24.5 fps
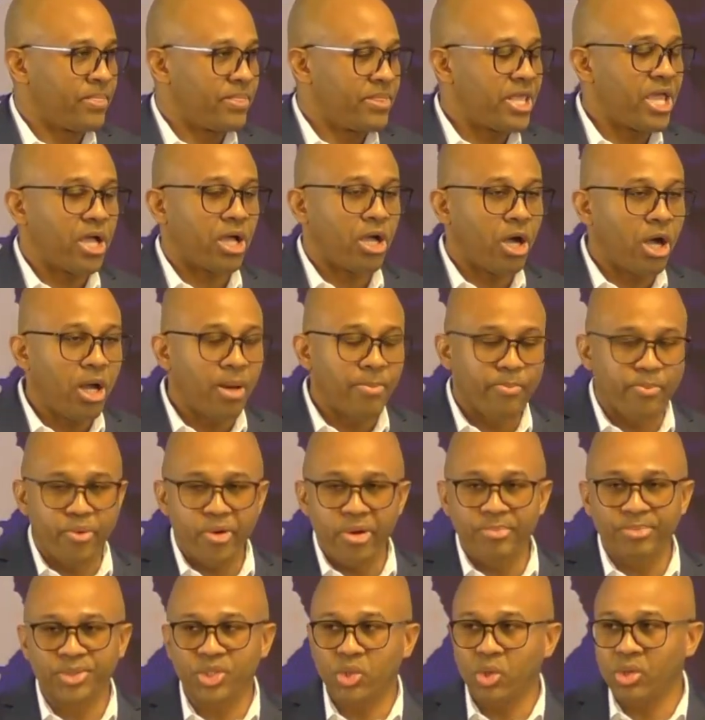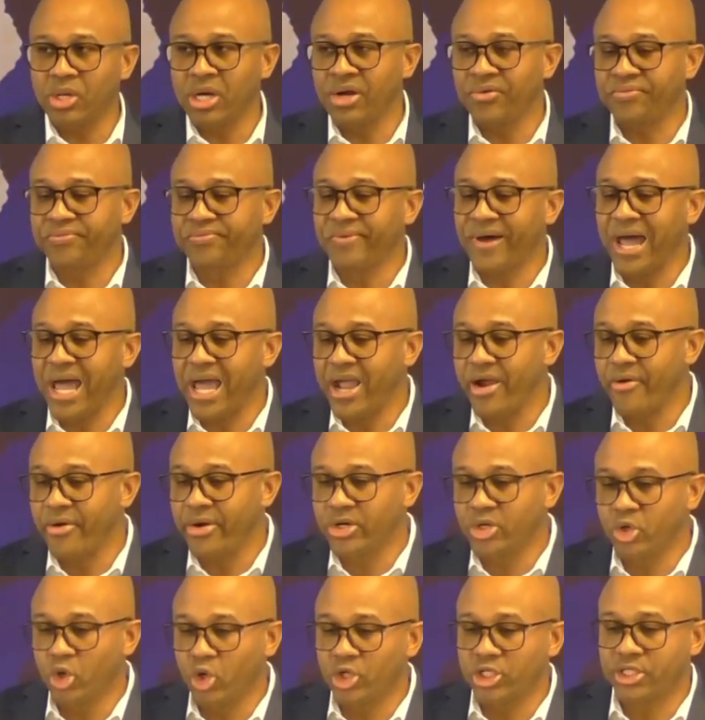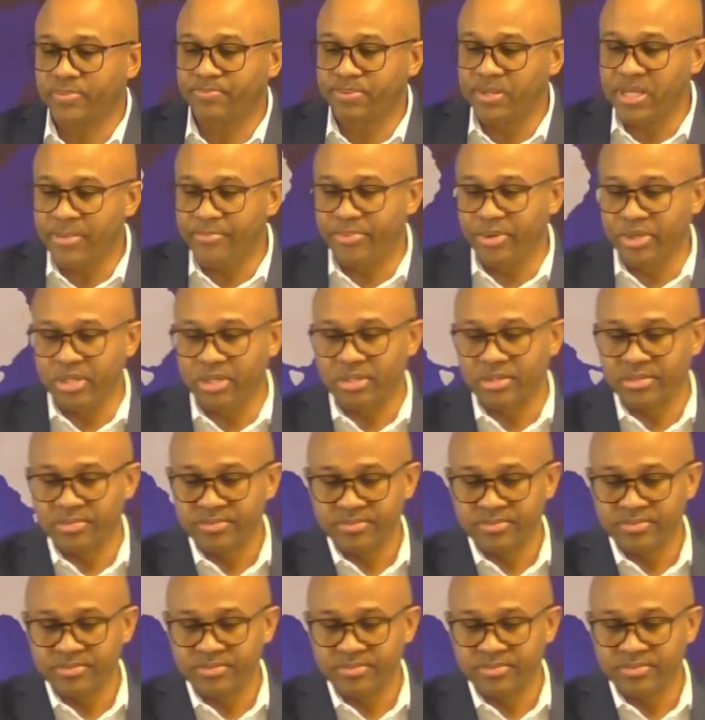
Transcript: they call brimstone and fire on those people.